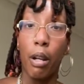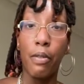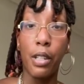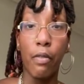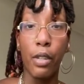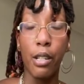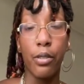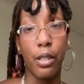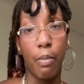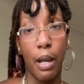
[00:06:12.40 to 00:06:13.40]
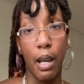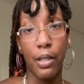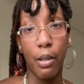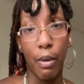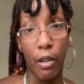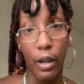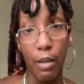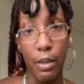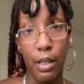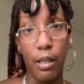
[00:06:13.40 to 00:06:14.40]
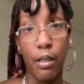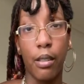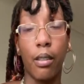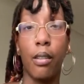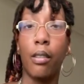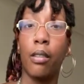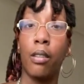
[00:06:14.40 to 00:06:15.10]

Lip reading: But I've done videos in the past about vitamin D.